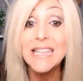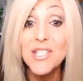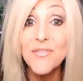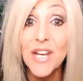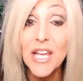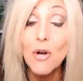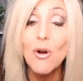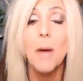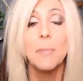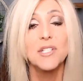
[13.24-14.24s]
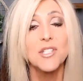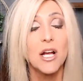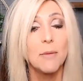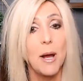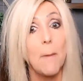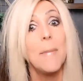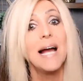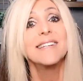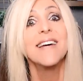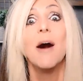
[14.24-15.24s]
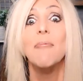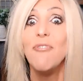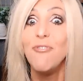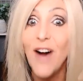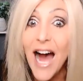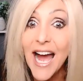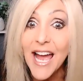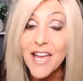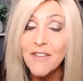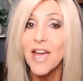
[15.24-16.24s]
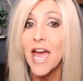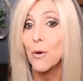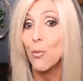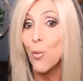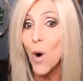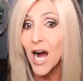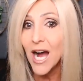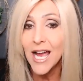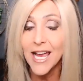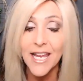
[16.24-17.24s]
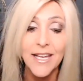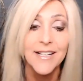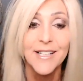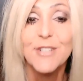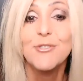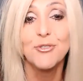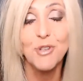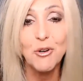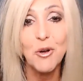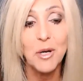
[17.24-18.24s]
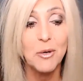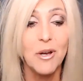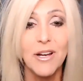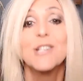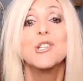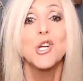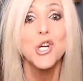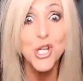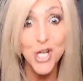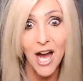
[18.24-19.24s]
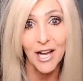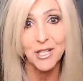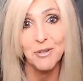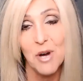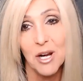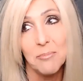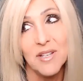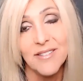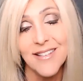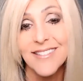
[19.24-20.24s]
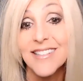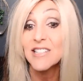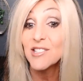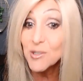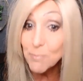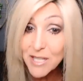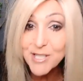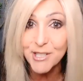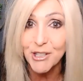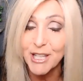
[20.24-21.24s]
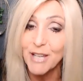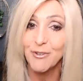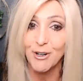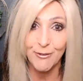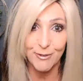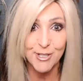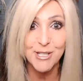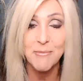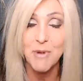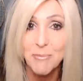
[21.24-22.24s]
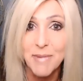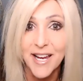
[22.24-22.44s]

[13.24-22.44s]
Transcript: In this video, I'm gonna talk about my top five and why. So don't go anywhere because you're not gonna wanna miss this, especially if you're a first-time home